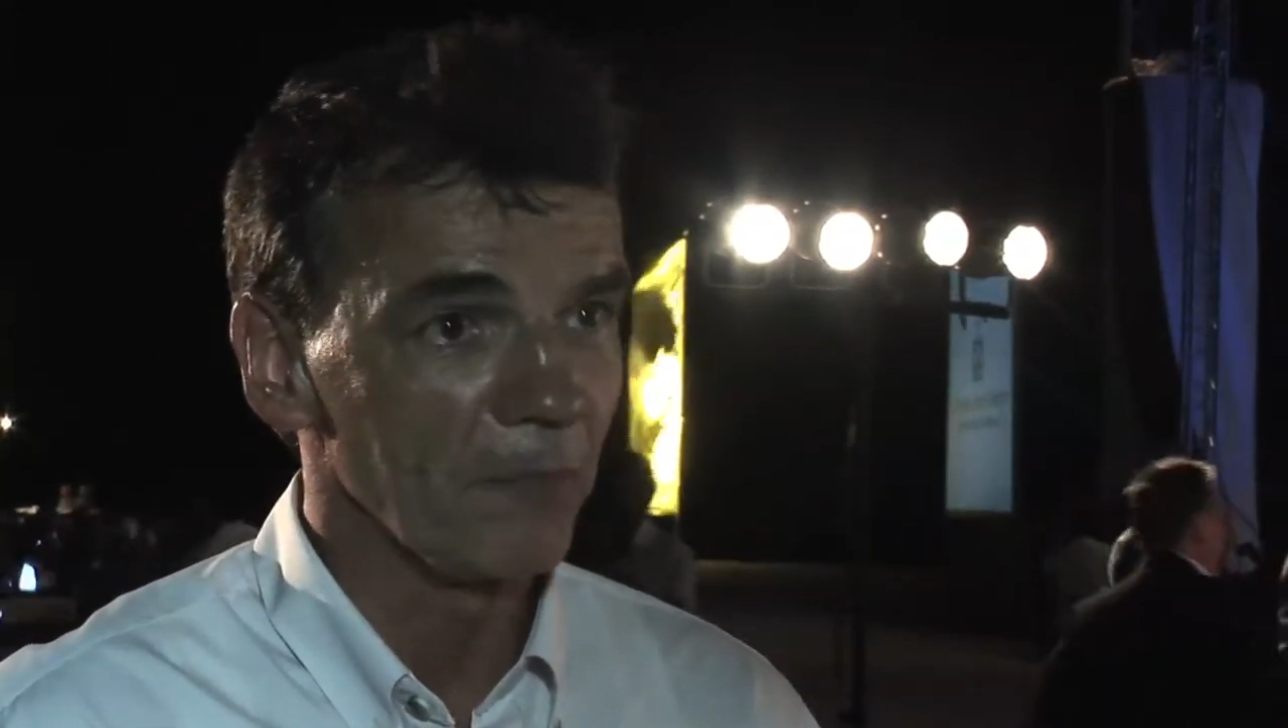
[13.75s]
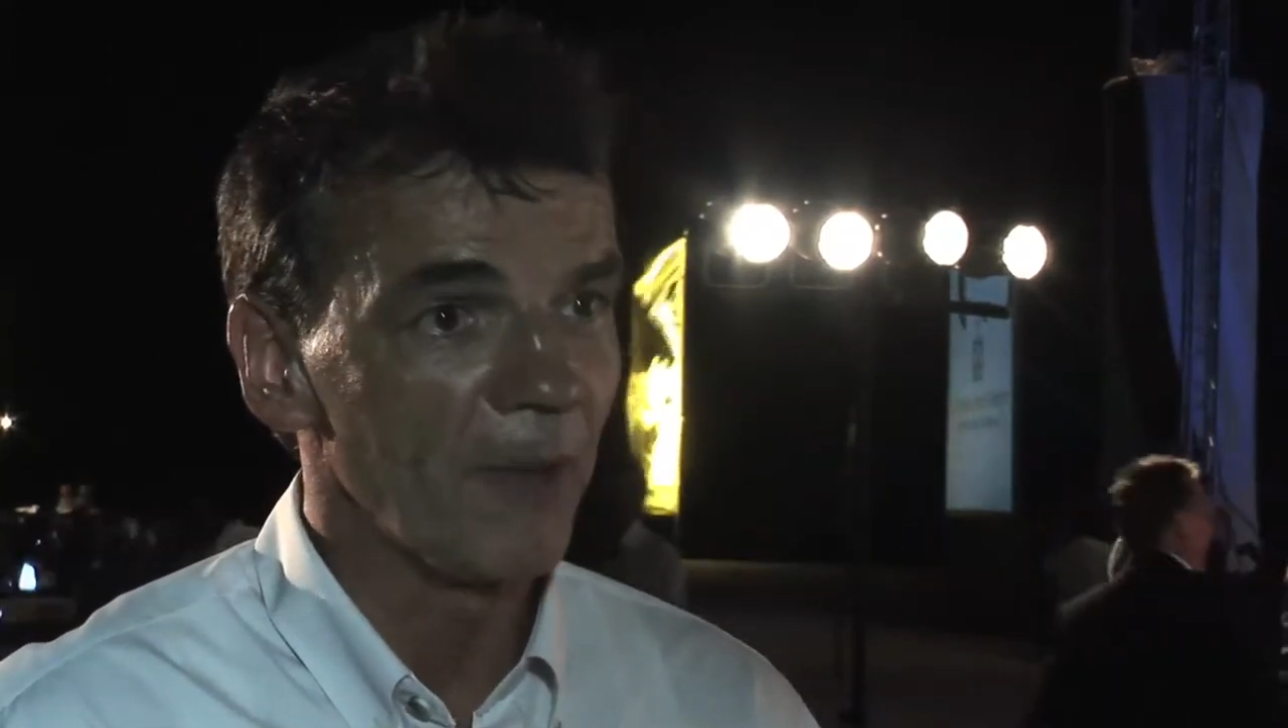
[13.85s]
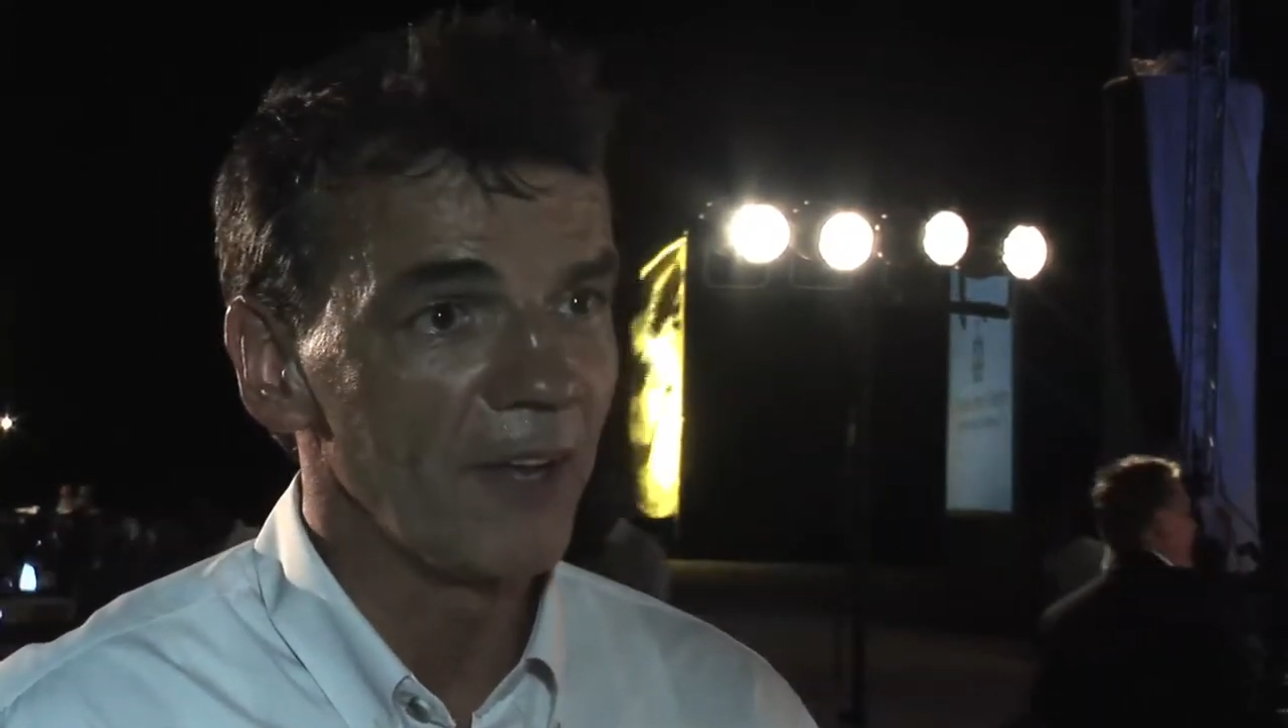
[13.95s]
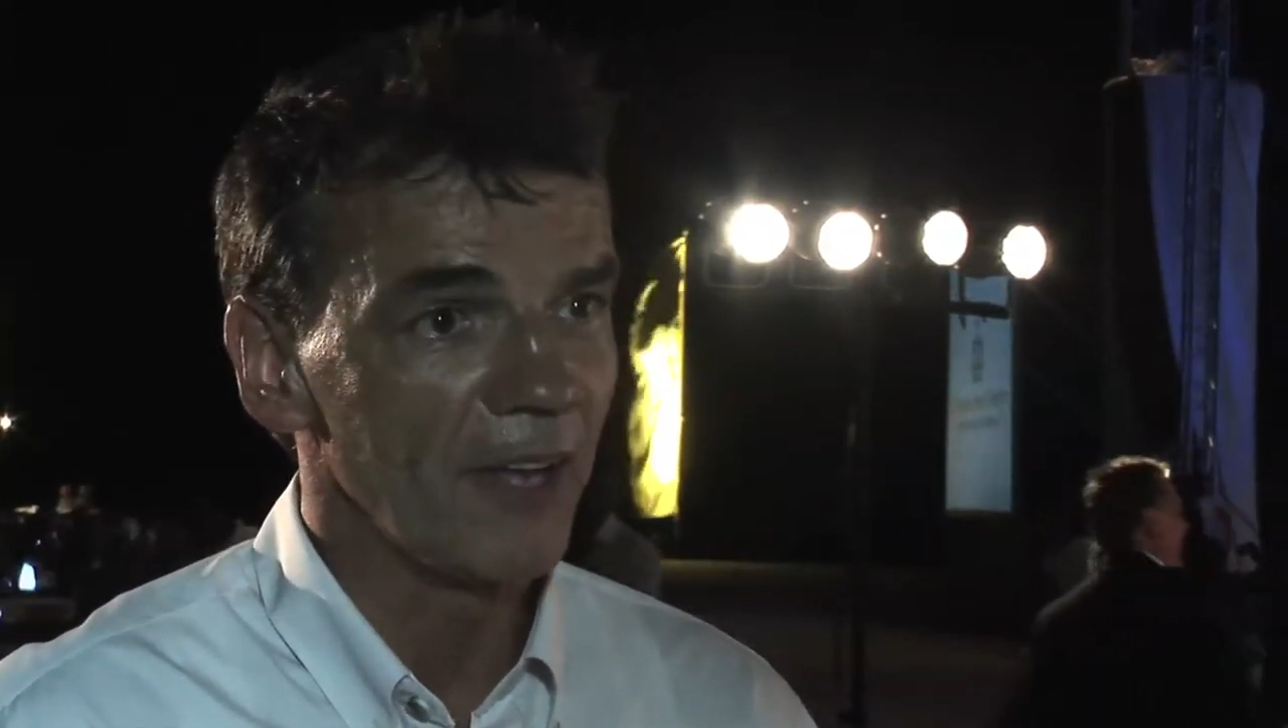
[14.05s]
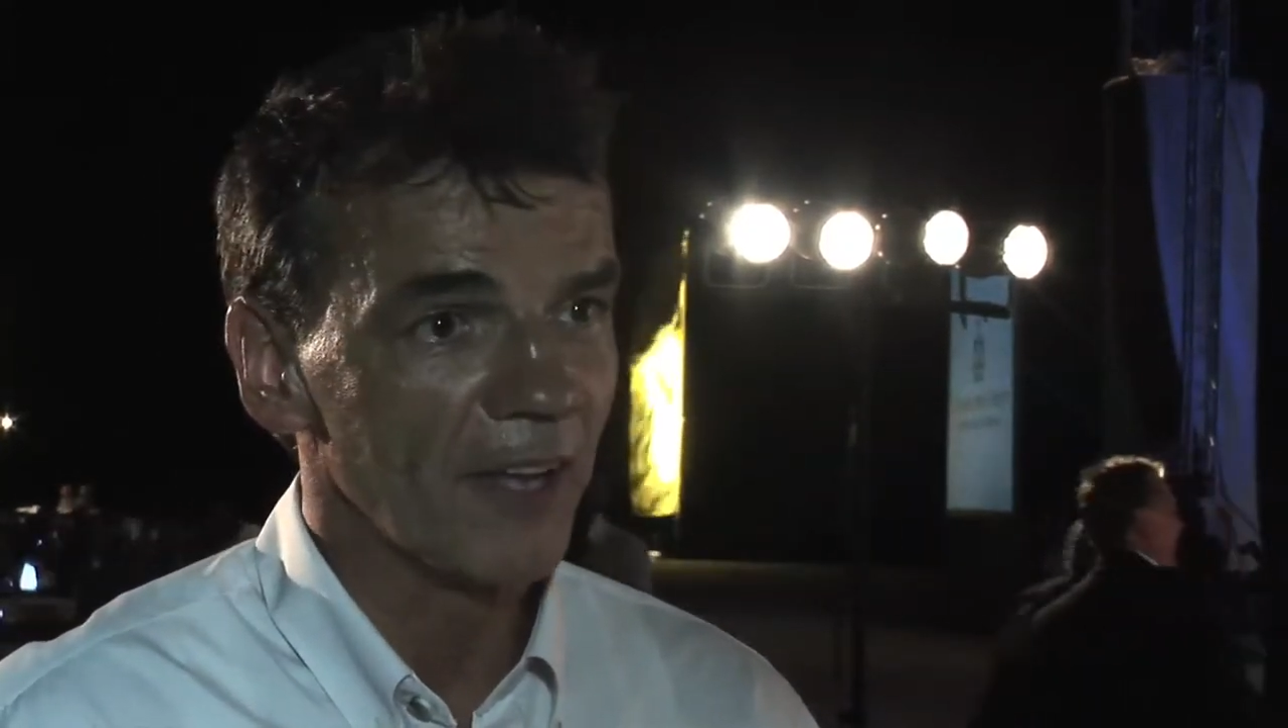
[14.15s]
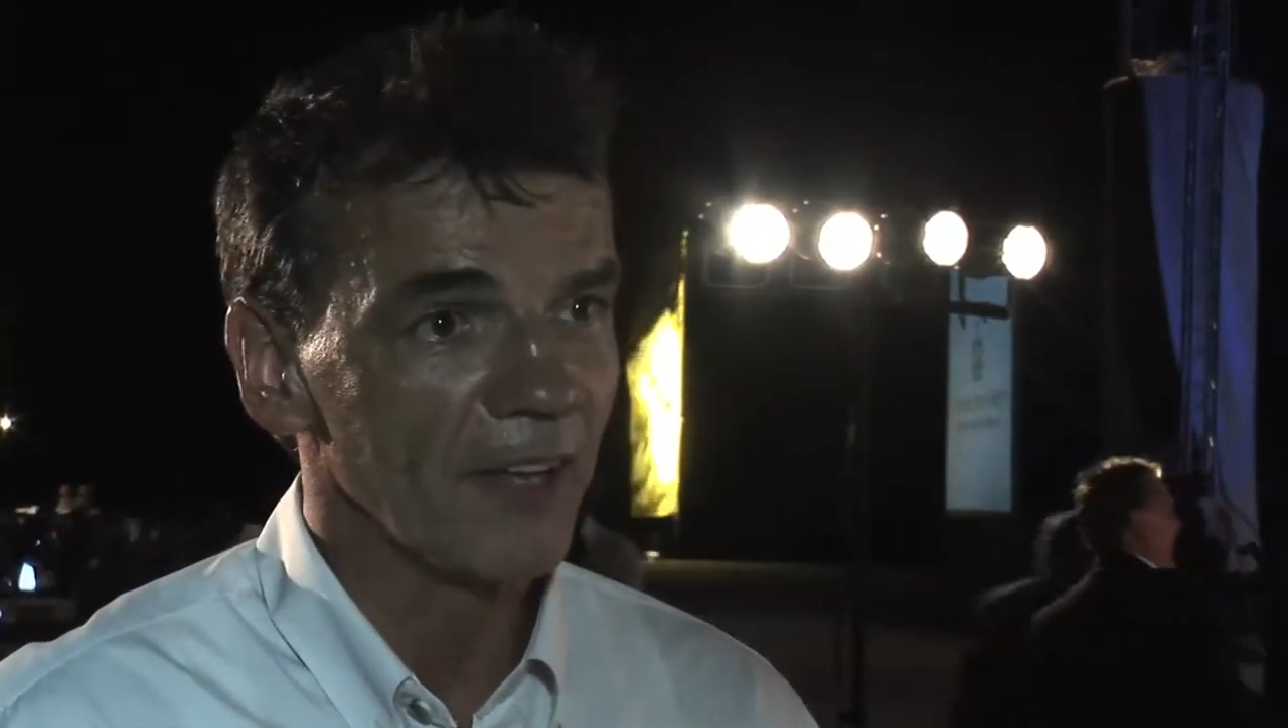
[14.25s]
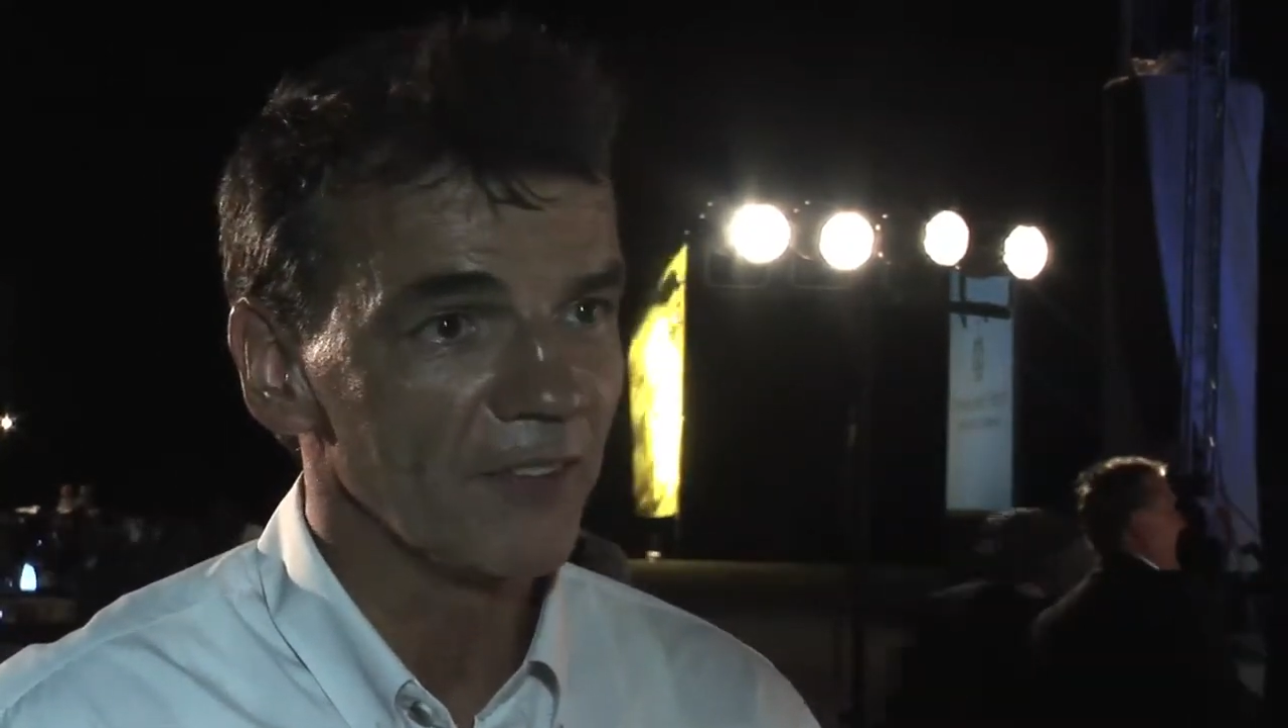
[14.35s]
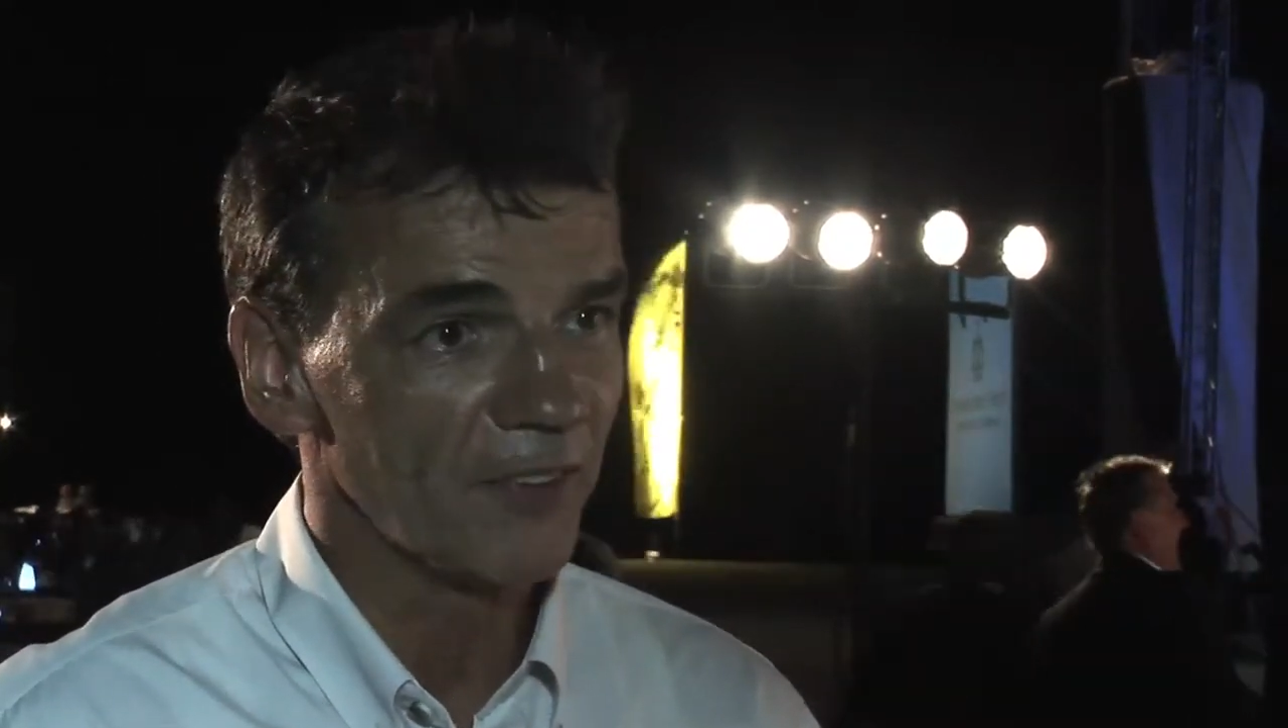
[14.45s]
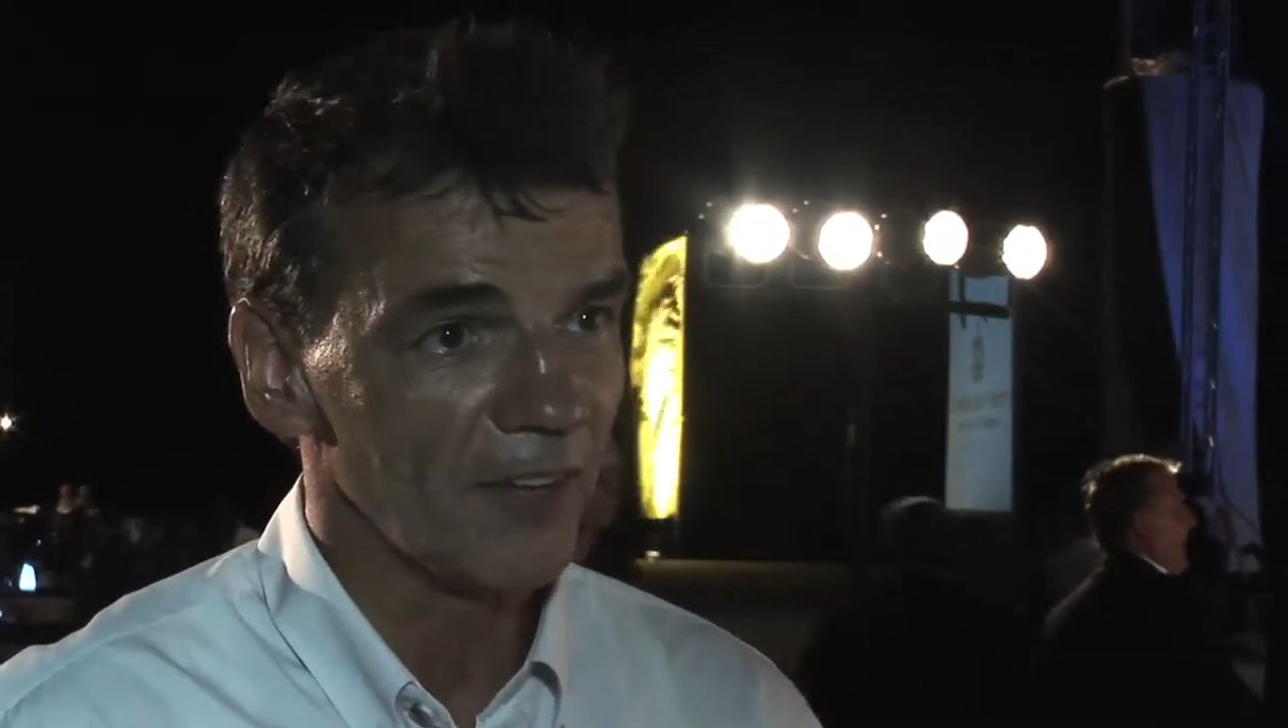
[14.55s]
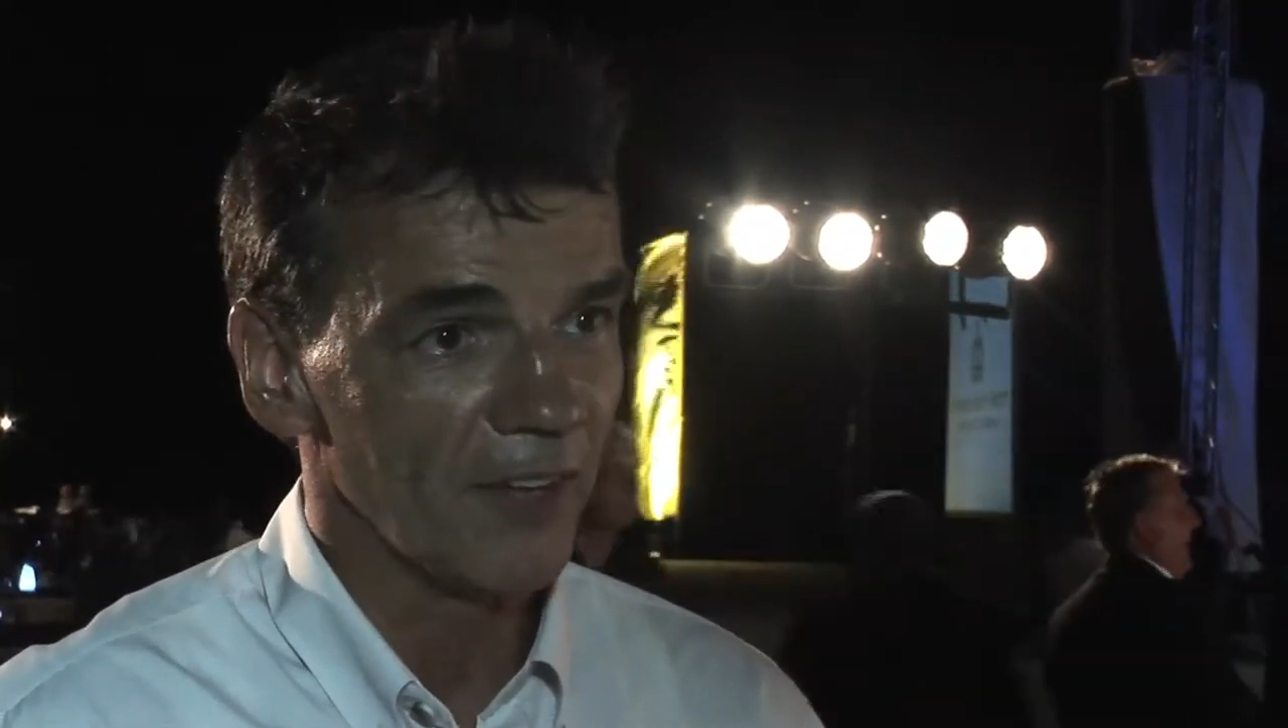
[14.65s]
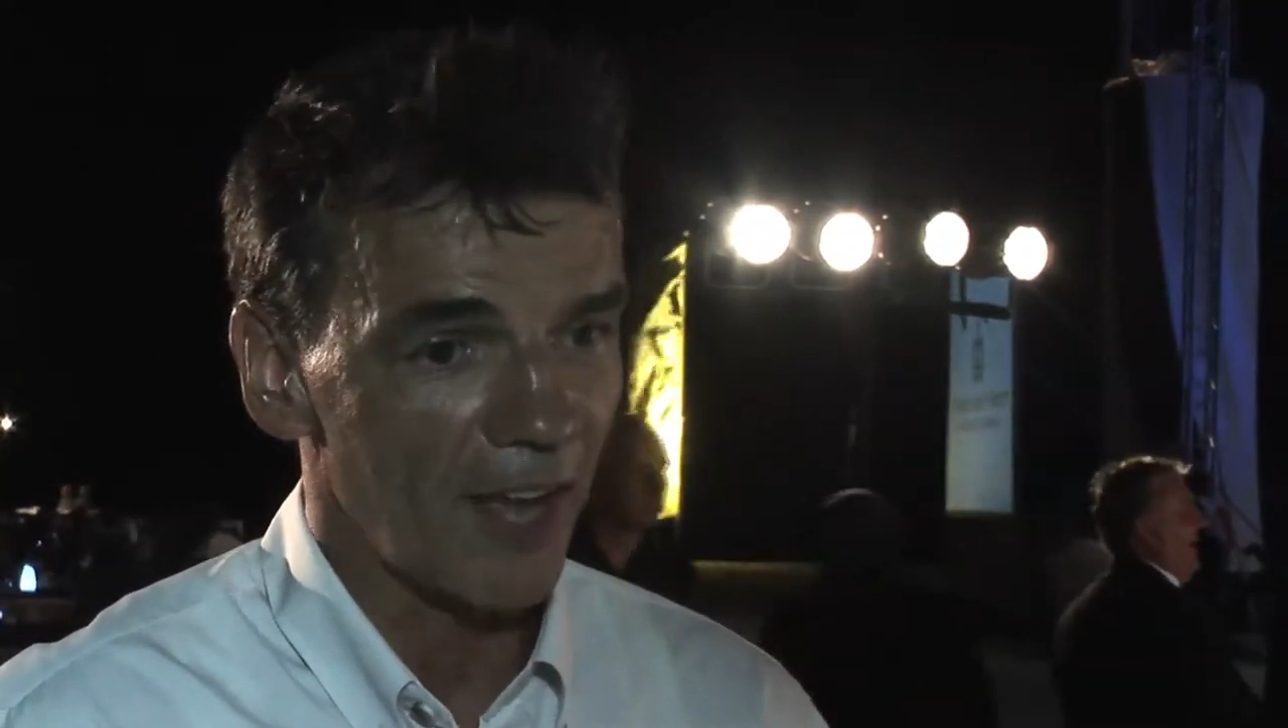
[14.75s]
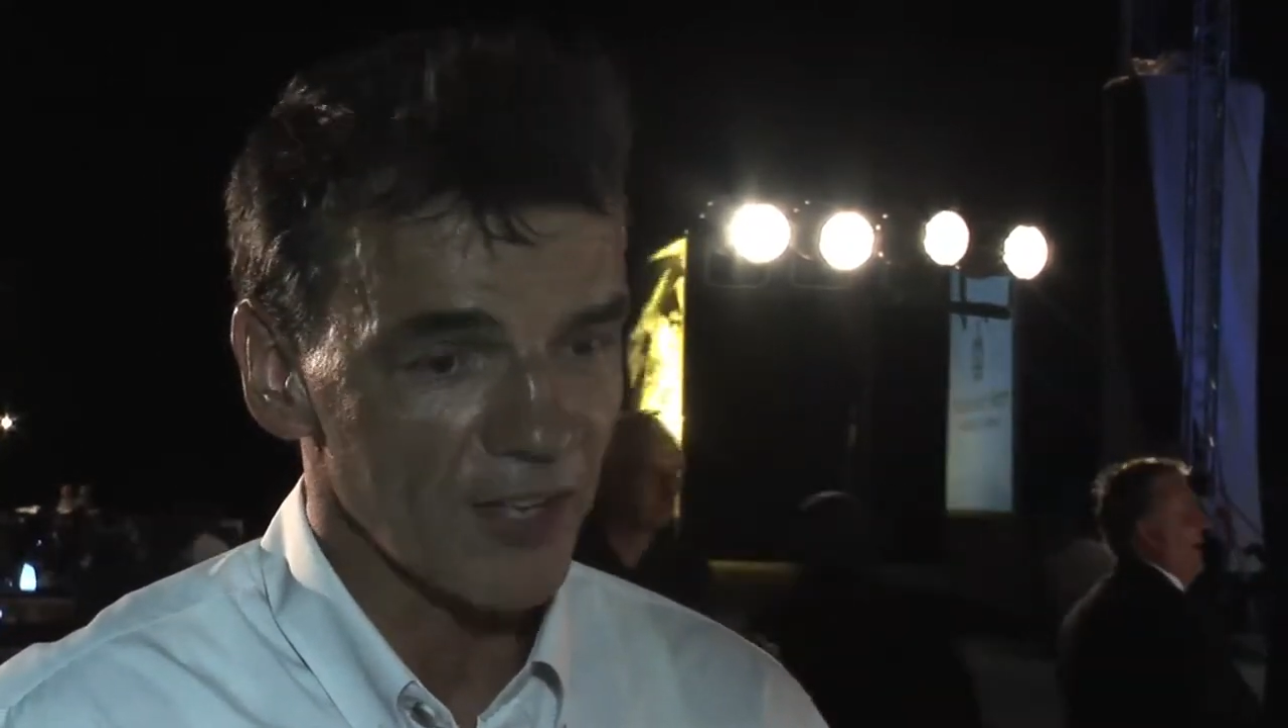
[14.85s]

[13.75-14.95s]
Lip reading: and mainly I can say